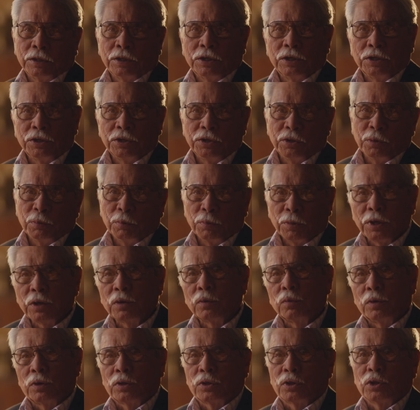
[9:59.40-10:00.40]
needed to meet
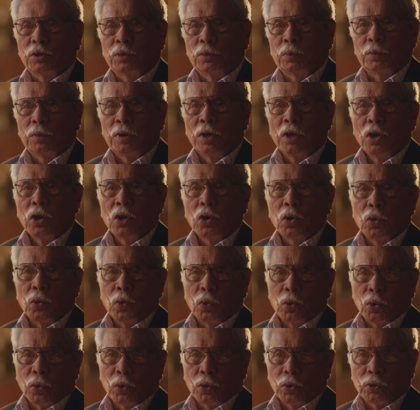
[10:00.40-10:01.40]
with them
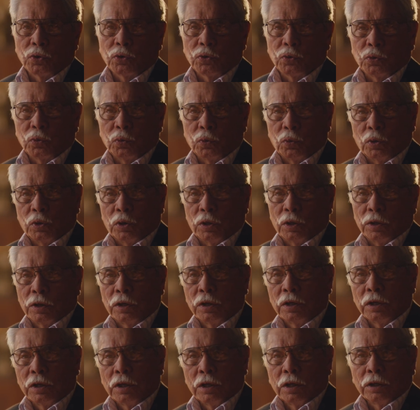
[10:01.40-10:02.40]
or to
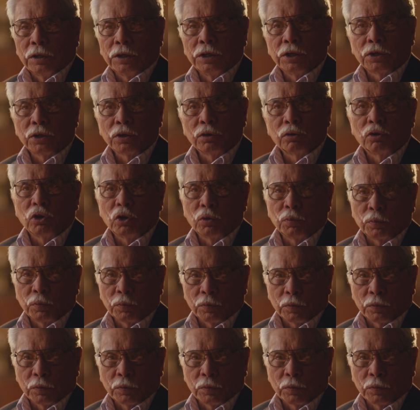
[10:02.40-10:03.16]
get a group,